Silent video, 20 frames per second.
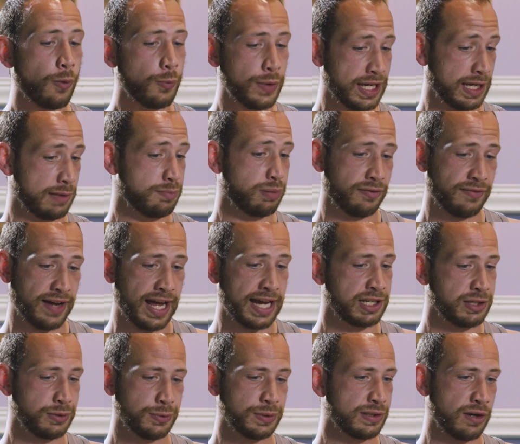what we can
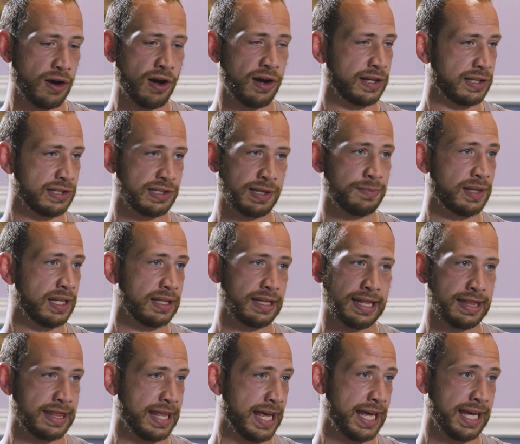provide to a dog is
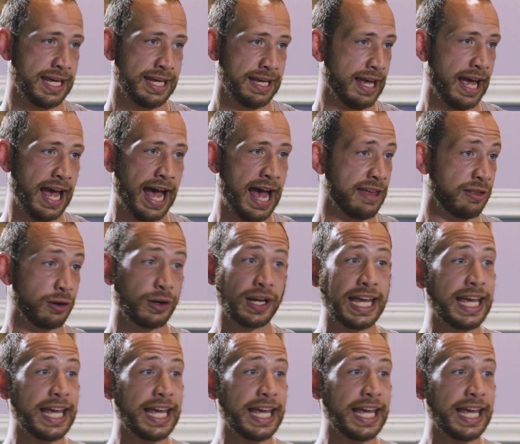something that they